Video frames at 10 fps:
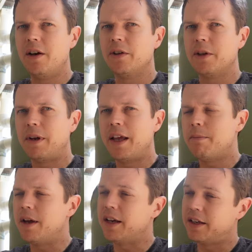on the
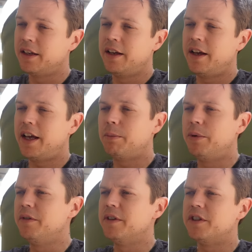playback, and I'll
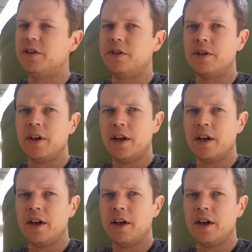prove it to you.